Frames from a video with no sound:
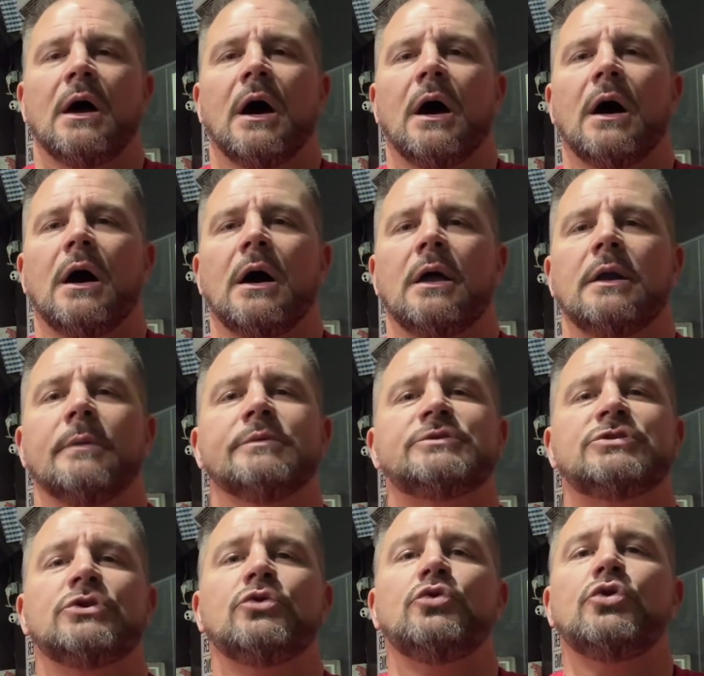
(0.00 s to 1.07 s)
Number
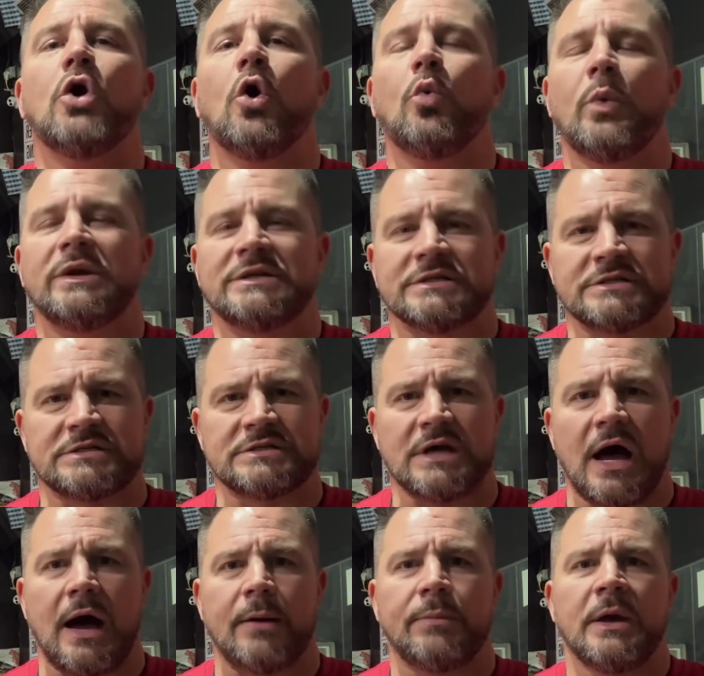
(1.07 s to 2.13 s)
two, know when to
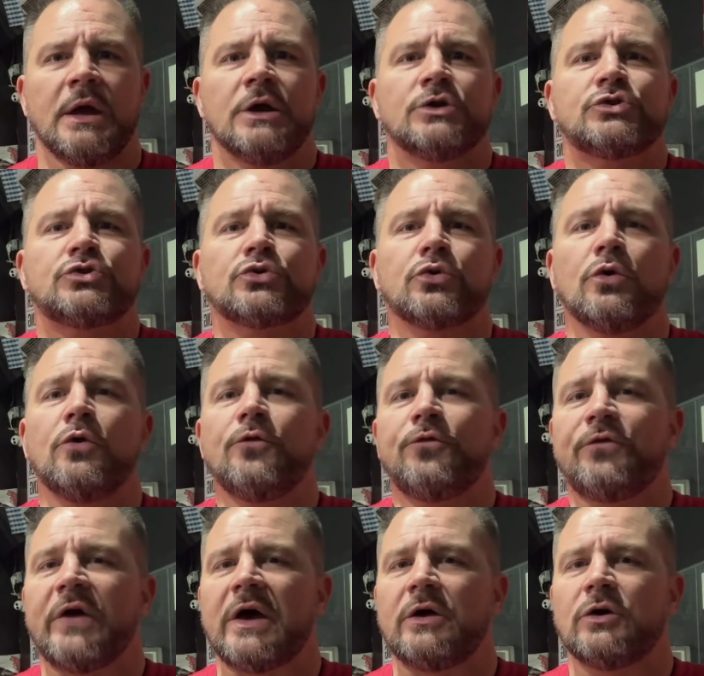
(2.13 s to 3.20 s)
stop. True
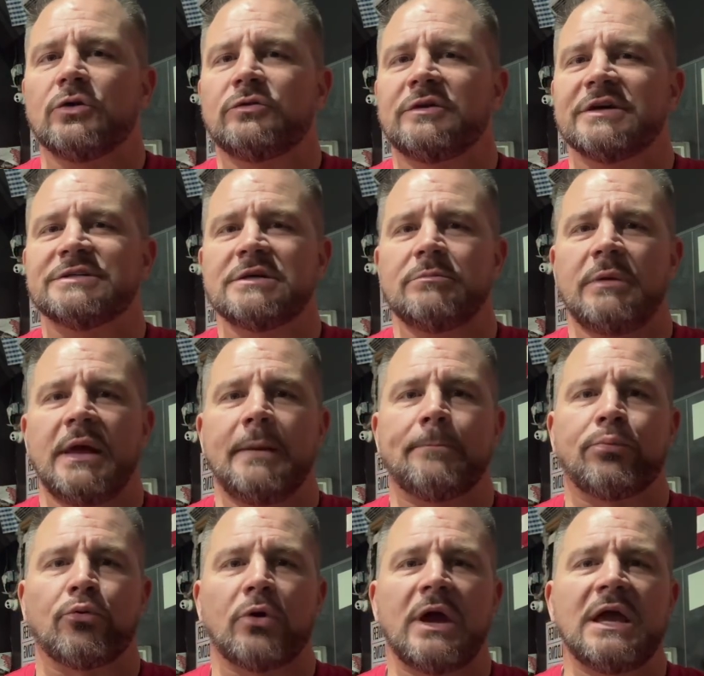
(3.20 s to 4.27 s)
failure doesn't mean
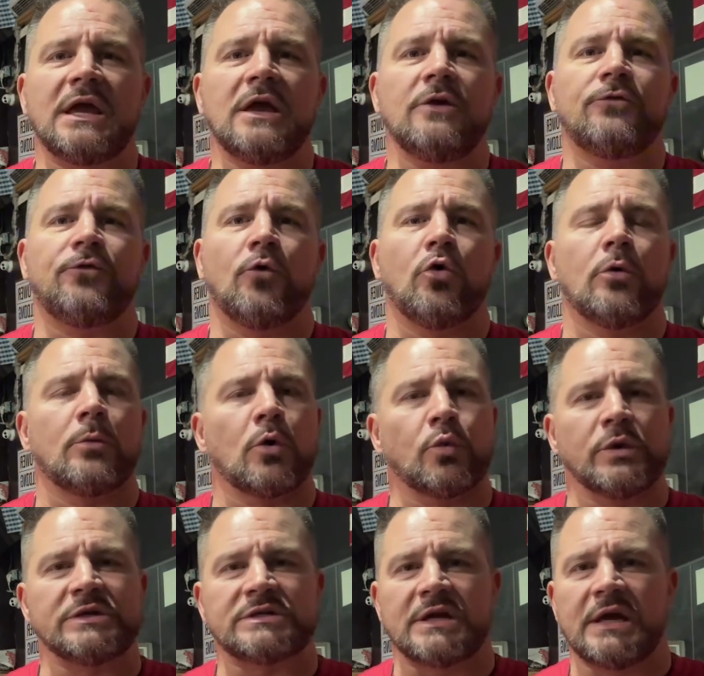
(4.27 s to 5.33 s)
breaking form or
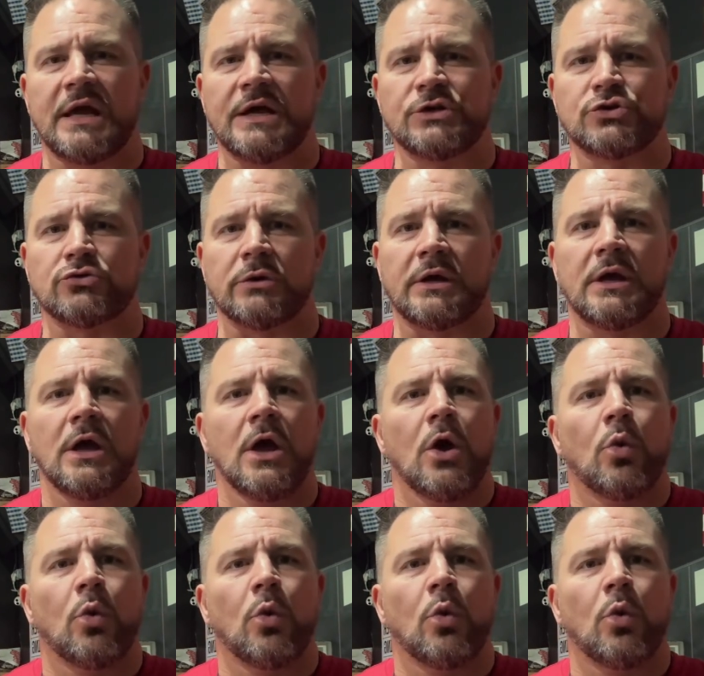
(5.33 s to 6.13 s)
risking injury.